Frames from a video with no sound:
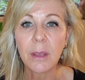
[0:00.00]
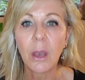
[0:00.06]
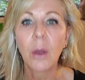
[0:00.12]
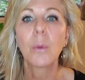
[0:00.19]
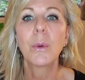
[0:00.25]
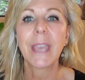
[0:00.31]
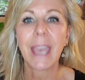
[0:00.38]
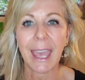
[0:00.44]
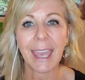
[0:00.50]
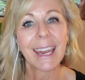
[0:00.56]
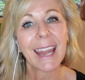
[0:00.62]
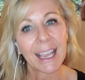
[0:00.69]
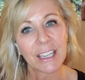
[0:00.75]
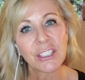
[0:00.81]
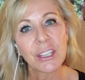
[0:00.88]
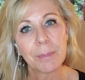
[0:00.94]
we it
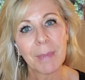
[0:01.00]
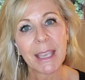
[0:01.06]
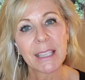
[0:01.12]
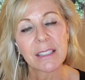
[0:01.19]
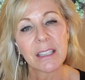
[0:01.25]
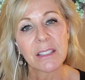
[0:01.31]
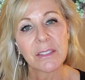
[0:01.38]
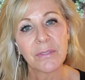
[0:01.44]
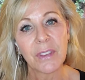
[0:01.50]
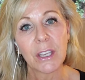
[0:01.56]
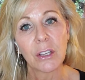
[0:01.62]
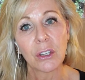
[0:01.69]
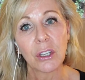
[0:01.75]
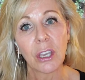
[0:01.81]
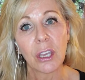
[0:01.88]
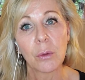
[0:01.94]
actually makes us feel
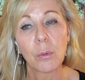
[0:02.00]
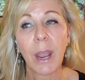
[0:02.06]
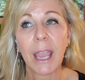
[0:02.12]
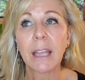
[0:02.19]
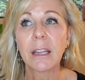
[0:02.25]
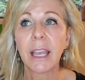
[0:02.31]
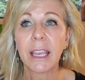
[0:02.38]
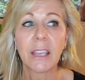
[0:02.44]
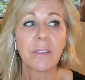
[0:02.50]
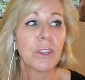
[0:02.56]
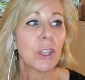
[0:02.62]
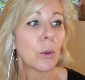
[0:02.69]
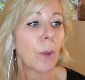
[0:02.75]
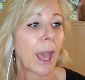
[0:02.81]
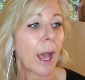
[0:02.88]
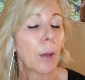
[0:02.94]
good right like if
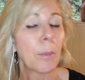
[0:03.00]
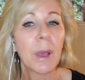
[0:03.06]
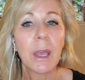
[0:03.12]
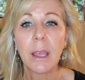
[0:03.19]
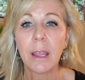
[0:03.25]
you help